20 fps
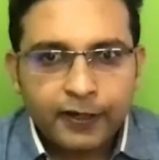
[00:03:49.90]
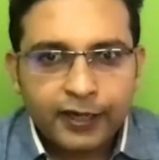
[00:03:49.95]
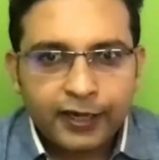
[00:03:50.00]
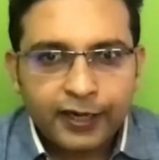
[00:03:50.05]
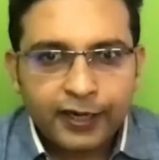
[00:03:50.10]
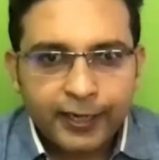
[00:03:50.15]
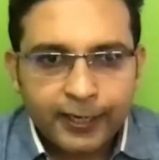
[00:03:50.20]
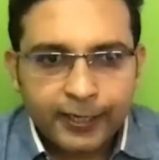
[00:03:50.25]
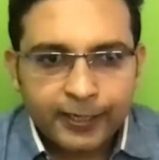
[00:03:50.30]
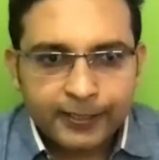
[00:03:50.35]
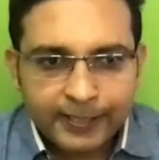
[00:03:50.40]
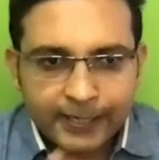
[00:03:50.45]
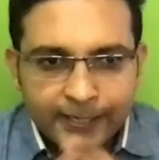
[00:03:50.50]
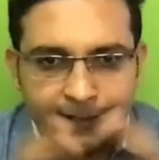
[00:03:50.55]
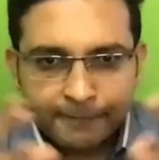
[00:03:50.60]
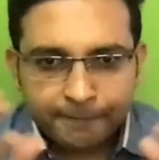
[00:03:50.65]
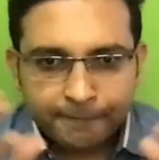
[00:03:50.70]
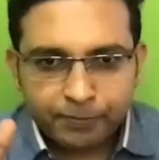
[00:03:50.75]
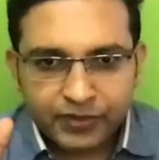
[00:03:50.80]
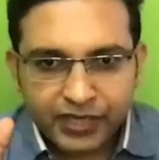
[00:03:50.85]

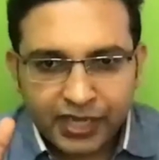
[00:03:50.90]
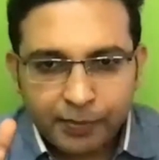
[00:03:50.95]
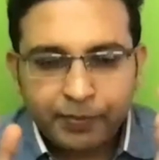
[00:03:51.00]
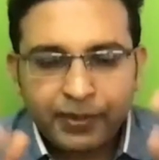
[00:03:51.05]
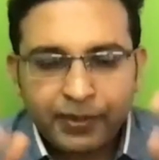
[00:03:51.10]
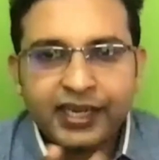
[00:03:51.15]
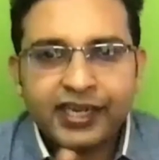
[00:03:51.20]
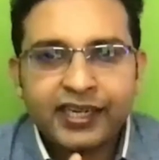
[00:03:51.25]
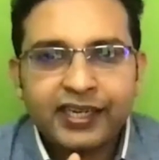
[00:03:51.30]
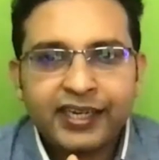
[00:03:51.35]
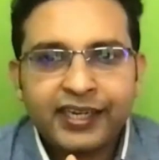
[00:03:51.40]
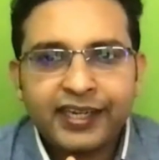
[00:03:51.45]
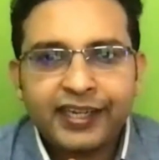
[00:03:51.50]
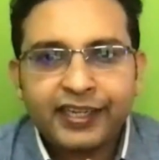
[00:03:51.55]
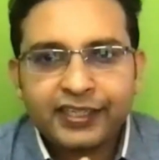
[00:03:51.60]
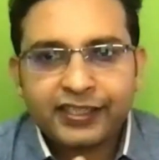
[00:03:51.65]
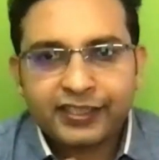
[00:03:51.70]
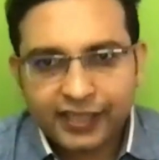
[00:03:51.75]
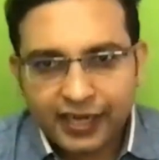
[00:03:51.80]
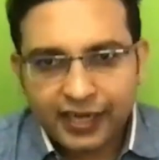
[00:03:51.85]
then
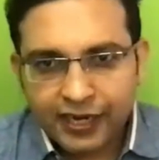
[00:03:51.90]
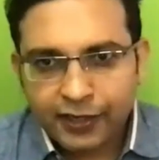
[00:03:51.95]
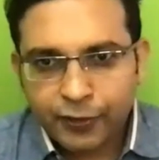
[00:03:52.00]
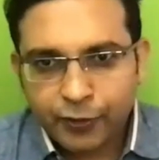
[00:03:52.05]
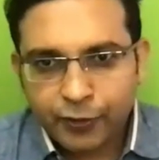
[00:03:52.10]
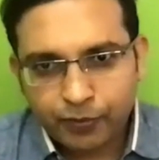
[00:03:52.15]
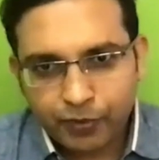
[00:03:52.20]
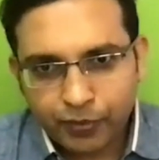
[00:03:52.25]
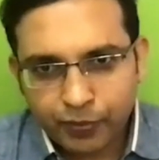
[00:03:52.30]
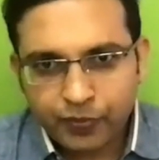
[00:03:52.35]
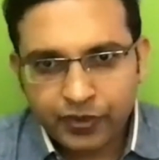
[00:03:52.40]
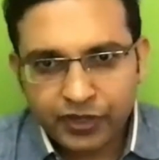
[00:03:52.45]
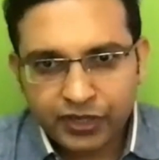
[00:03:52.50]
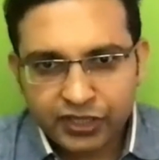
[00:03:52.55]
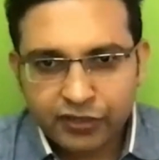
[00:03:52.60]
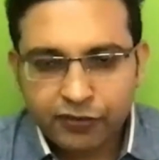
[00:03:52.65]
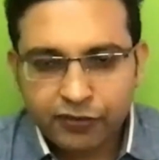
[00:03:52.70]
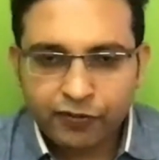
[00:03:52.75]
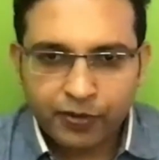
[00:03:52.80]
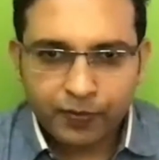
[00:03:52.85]
immediately start your
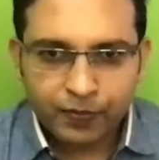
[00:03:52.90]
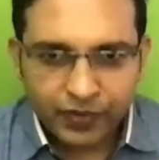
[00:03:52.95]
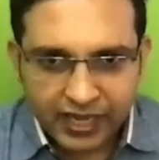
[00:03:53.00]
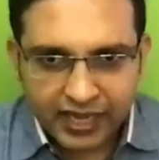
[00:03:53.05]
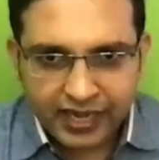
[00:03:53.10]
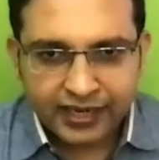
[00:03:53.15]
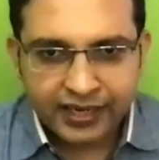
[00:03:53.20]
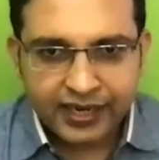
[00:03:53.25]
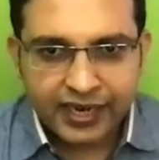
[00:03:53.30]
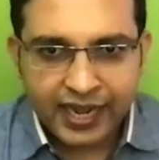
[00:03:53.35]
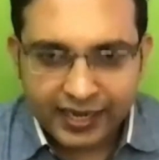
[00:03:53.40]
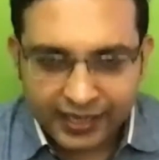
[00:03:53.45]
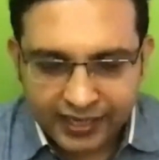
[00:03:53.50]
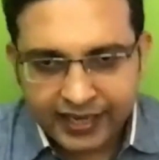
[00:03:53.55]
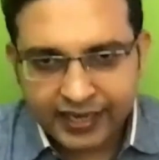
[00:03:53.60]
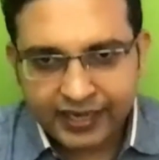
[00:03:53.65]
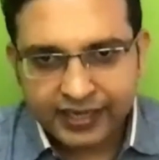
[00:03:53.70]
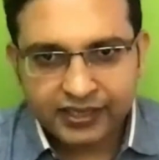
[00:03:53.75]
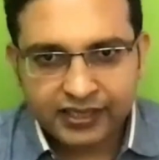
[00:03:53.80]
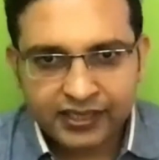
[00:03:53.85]
preparation from there and
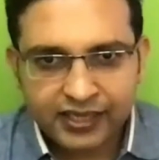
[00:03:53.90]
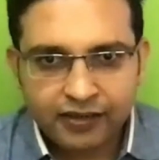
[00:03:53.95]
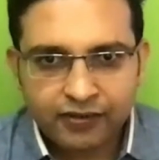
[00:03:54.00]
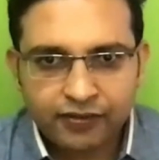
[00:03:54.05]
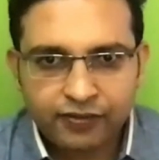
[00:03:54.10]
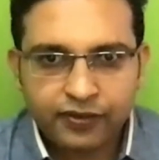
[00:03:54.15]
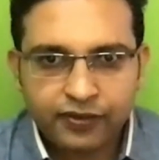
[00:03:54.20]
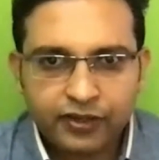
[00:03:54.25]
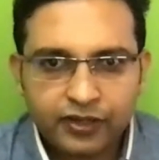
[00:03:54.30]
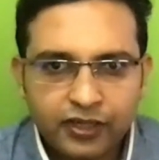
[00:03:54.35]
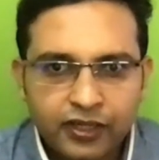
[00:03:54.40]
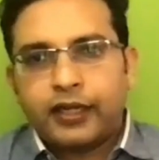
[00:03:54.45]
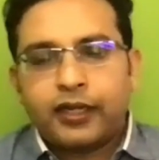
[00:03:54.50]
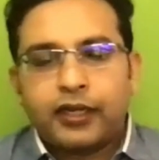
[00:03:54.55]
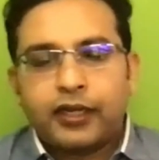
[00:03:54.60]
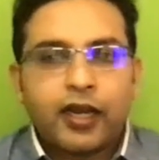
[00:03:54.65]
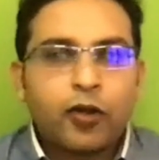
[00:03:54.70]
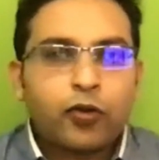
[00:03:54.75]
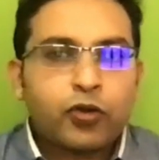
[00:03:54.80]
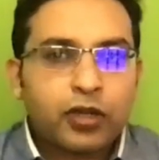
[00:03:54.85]
there itself.
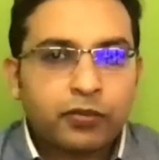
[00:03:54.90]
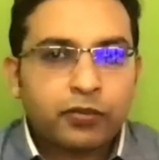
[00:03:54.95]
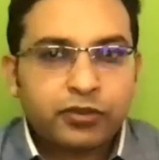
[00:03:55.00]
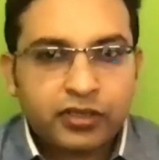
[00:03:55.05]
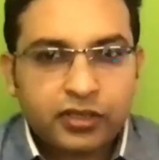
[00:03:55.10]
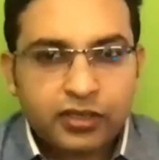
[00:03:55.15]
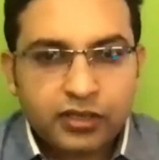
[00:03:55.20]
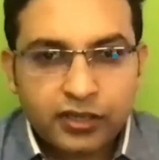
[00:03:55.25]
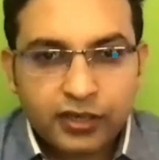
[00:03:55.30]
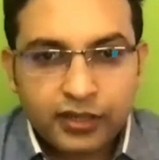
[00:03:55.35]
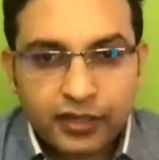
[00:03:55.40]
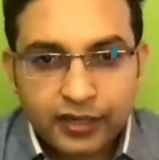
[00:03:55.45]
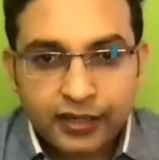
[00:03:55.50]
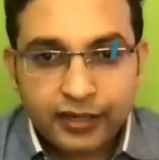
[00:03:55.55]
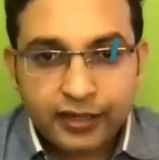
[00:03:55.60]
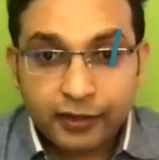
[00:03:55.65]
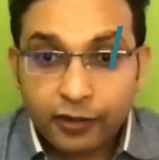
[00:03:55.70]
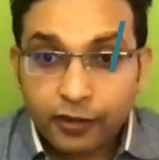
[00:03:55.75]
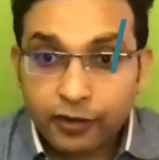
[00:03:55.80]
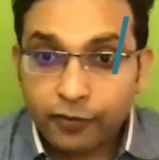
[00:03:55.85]
Now comes
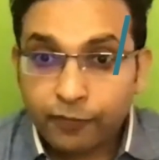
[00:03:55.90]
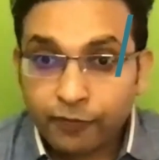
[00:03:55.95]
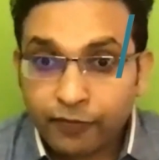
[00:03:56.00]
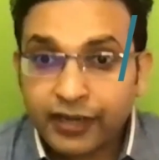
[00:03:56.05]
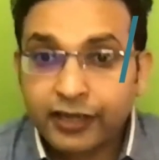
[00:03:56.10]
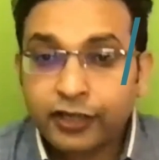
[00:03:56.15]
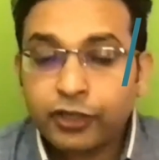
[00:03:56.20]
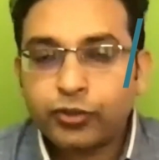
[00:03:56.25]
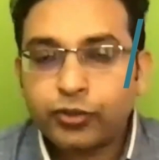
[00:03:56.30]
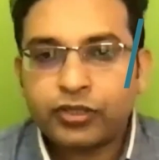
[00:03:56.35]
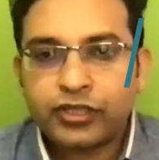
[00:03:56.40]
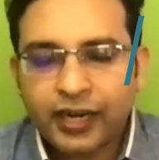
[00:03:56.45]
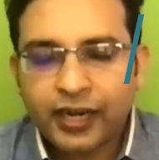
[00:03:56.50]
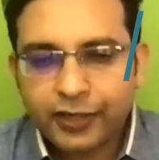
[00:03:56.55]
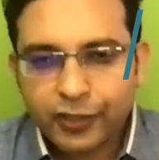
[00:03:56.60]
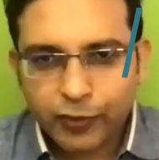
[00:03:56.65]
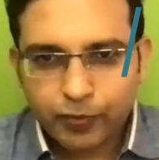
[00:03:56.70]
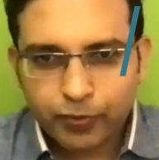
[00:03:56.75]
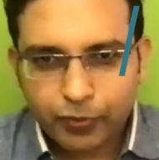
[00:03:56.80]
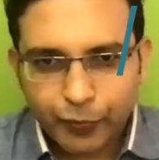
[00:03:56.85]
when to
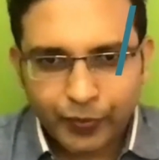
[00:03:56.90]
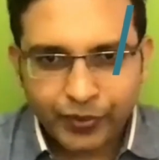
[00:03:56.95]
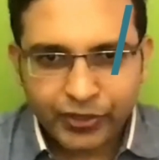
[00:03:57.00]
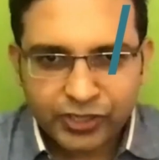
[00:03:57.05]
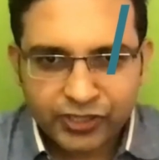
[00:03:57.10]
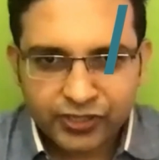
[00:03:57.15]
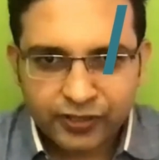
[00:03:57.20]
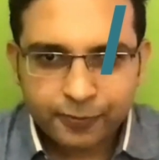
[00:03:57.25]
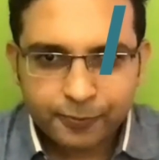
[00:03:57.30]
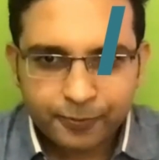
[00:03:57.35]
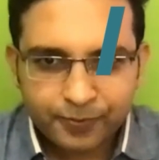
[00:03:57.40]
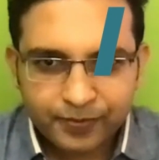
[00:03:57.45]
start your preparation.